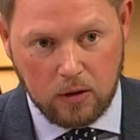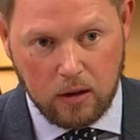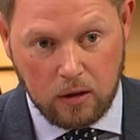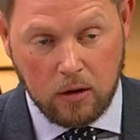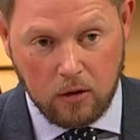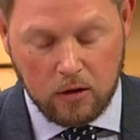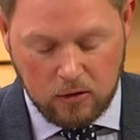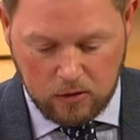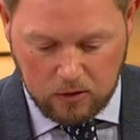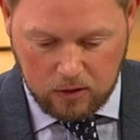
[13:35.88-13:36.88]
that there
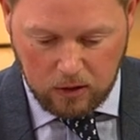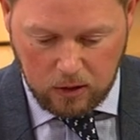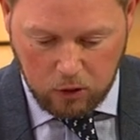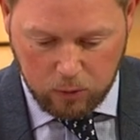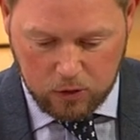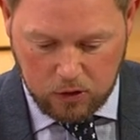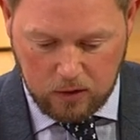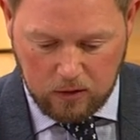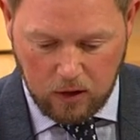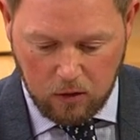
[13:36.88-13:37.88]
is still an
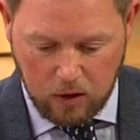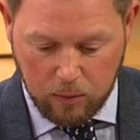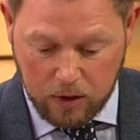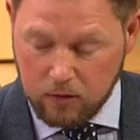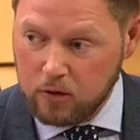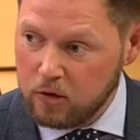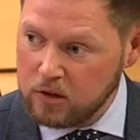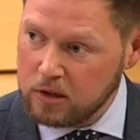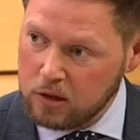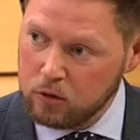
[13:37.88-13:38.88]
opportunity out there. But if there
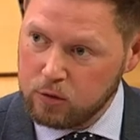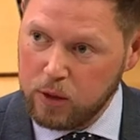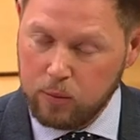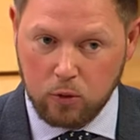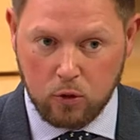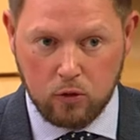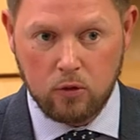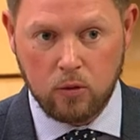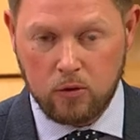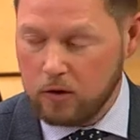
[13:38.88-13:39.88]
isn't, then those people who
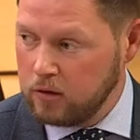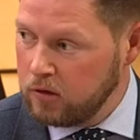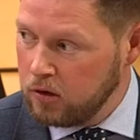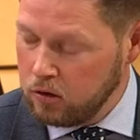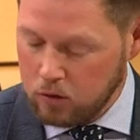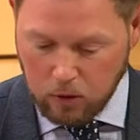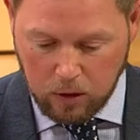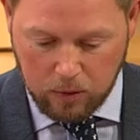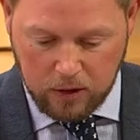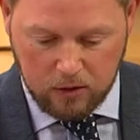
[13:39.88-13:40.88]
do want to continue in the
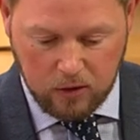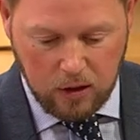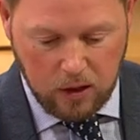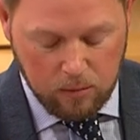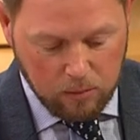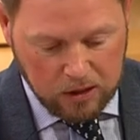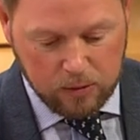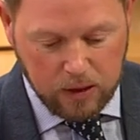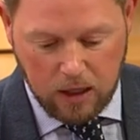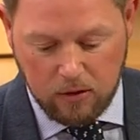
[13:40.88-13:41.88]
workplace
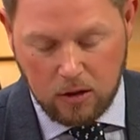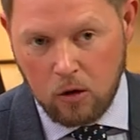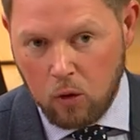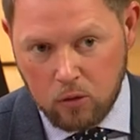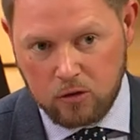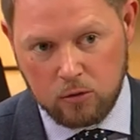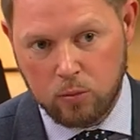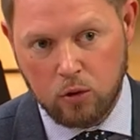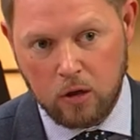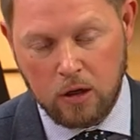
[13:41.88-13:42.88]
must be given all the
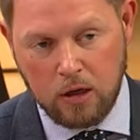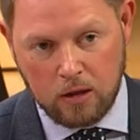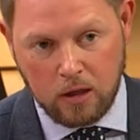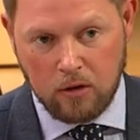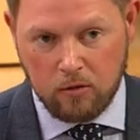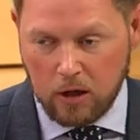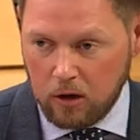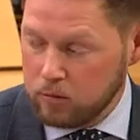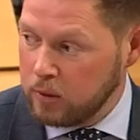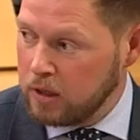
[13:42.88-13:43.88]
support that every
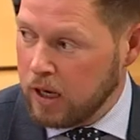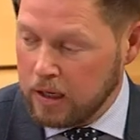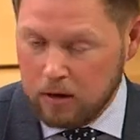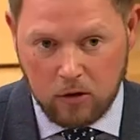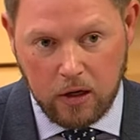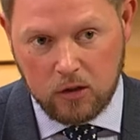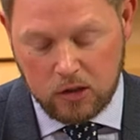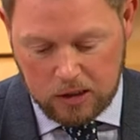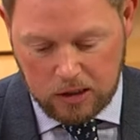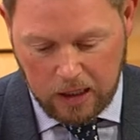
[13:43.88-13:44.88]
government and every
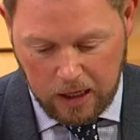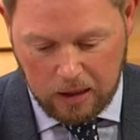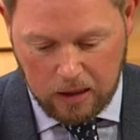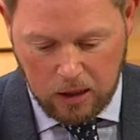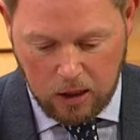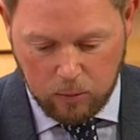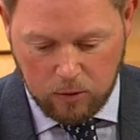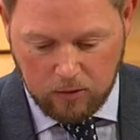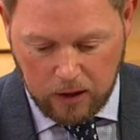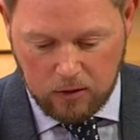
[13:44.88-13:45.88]
agency can
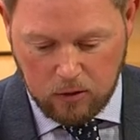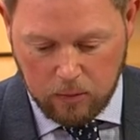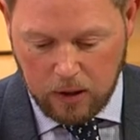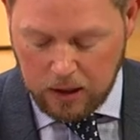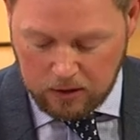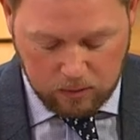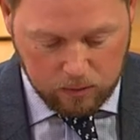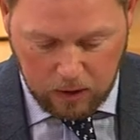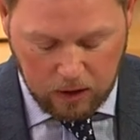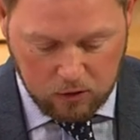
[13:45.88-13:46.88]
provide them. As
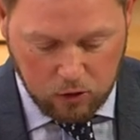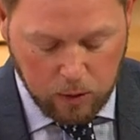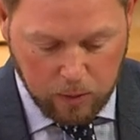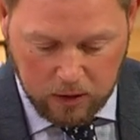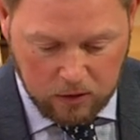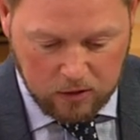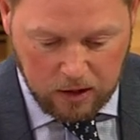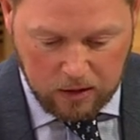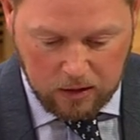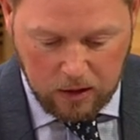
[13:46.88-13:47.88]
Stuart McMillan
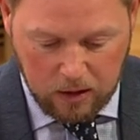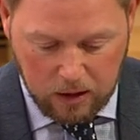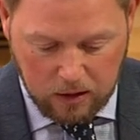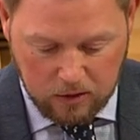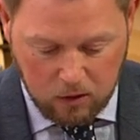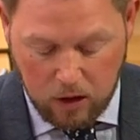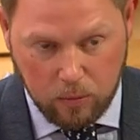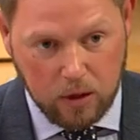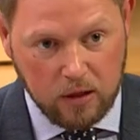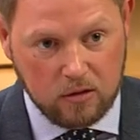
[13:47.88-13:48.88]
said, it's a
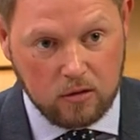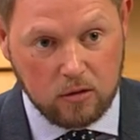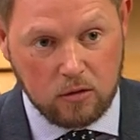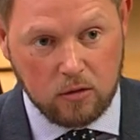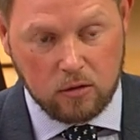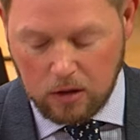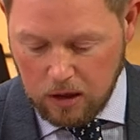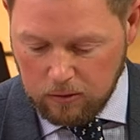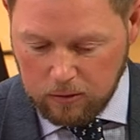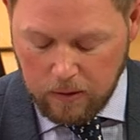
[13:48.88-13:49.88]
great place to
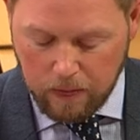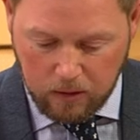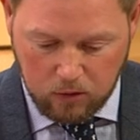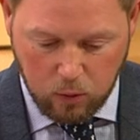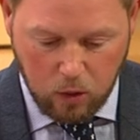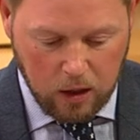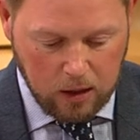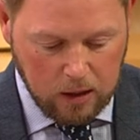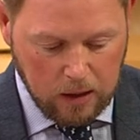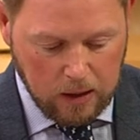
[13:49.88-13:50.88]
live and to
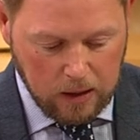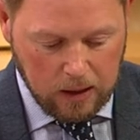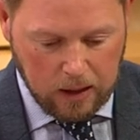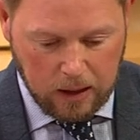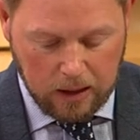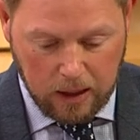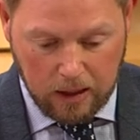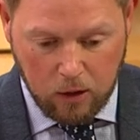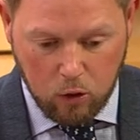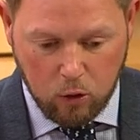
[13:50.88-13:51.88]
work, and
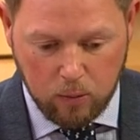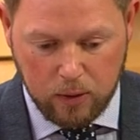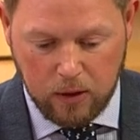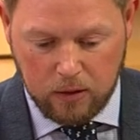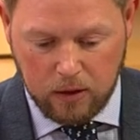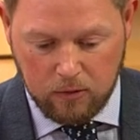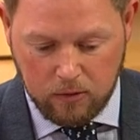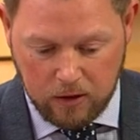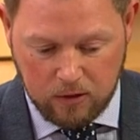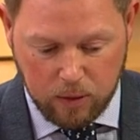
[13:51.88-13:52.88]
I hope that
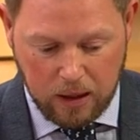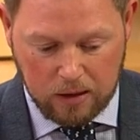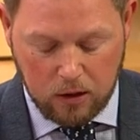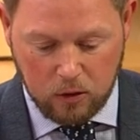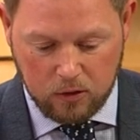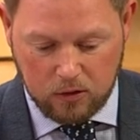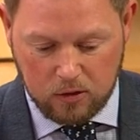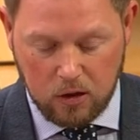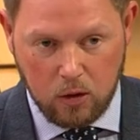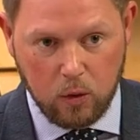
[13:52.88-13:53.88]
if this plant
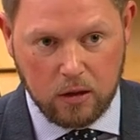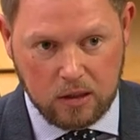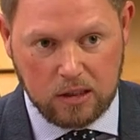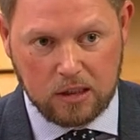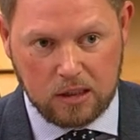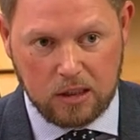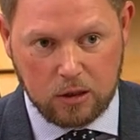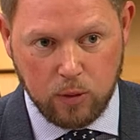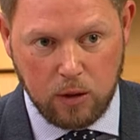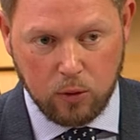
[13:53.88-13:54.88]
closes, we at least can see
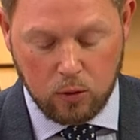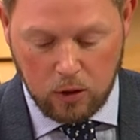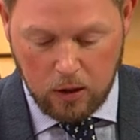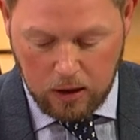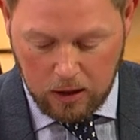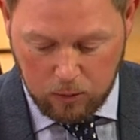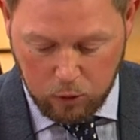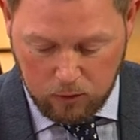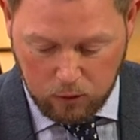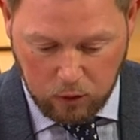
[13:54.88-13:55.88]
these people
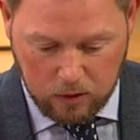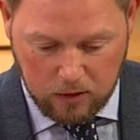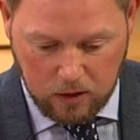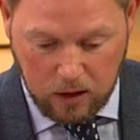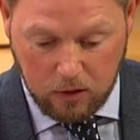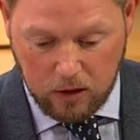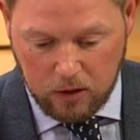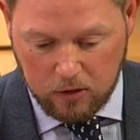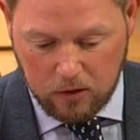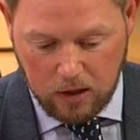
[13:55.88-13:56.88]
move forward in their
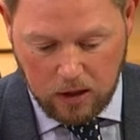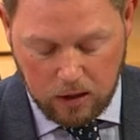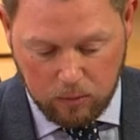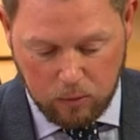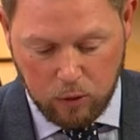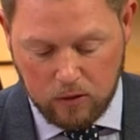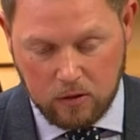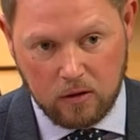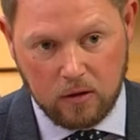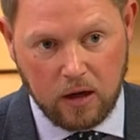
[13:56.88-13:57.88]
careers and move
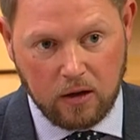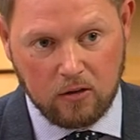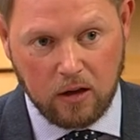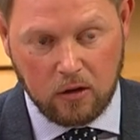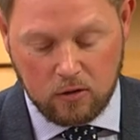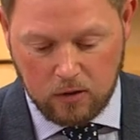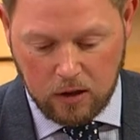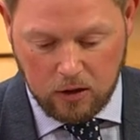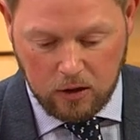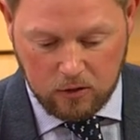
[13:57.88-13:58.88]
into the next stage of
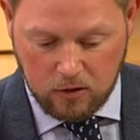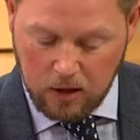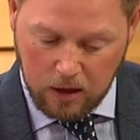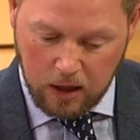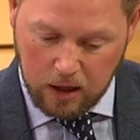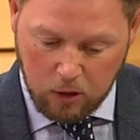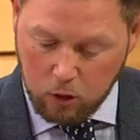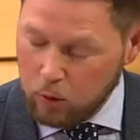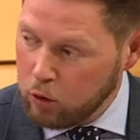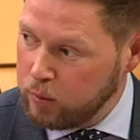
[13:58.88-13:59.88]
their careers. And I
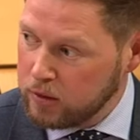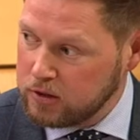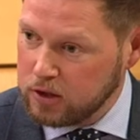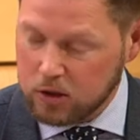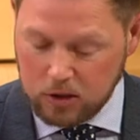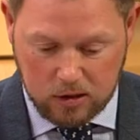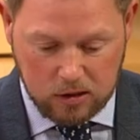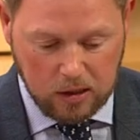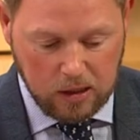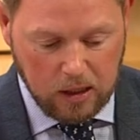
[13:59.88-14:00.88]
hope all
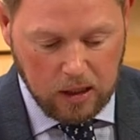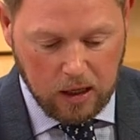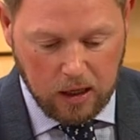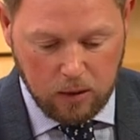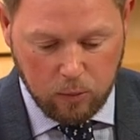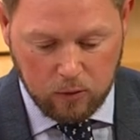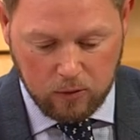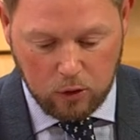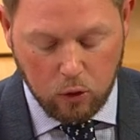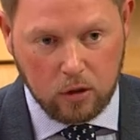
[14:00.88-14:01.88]
politicians,
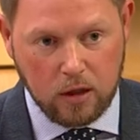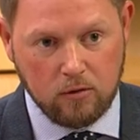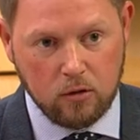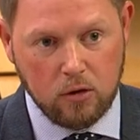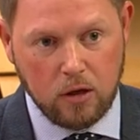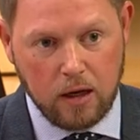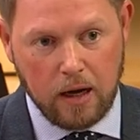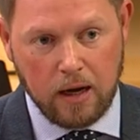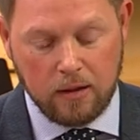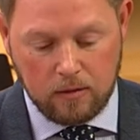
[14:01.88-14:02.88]
both at local level
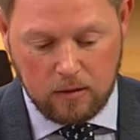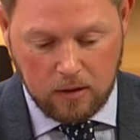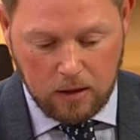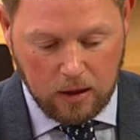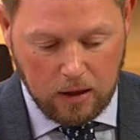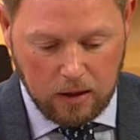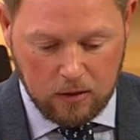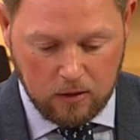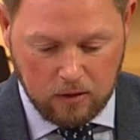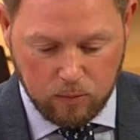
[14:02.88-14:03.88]
and
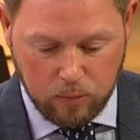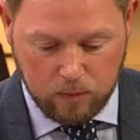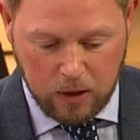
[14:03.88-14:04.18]
in this